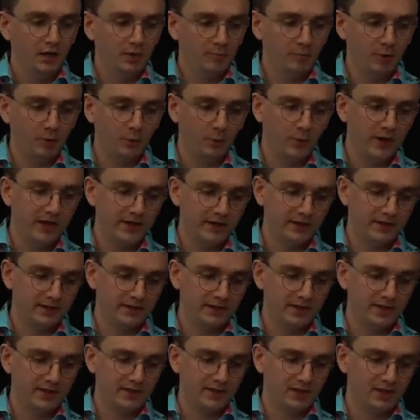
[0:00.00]
but
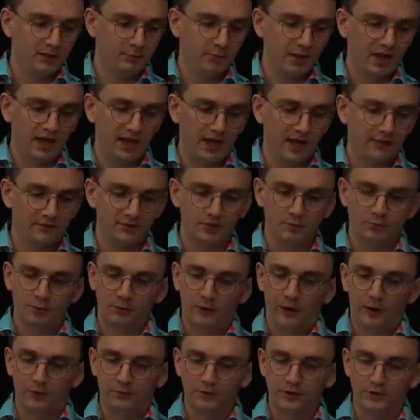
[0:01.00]
weaknesses in the BEF's
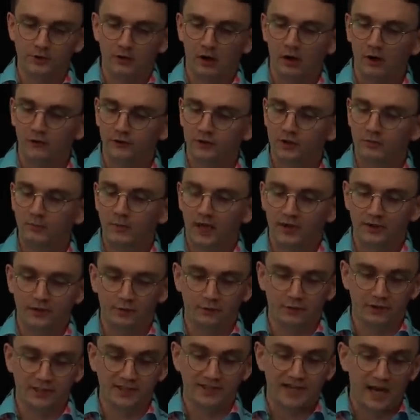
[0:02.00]
approach often meant
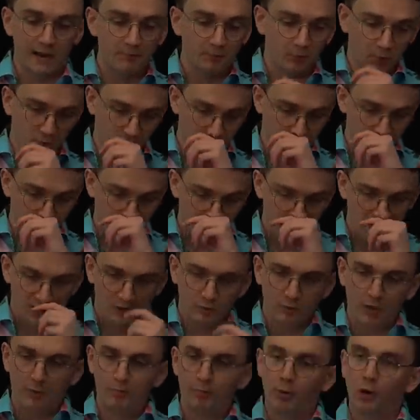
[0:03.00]
there were examples
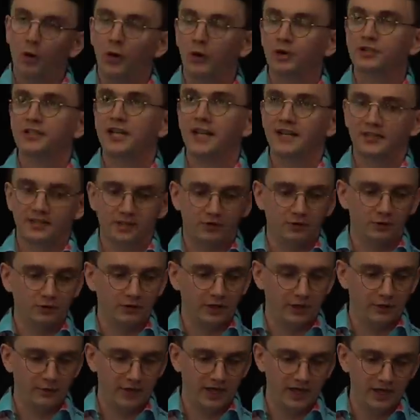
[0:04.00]
where poor tactical
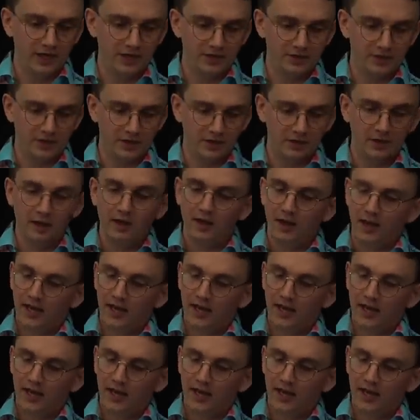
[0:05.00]
cohesion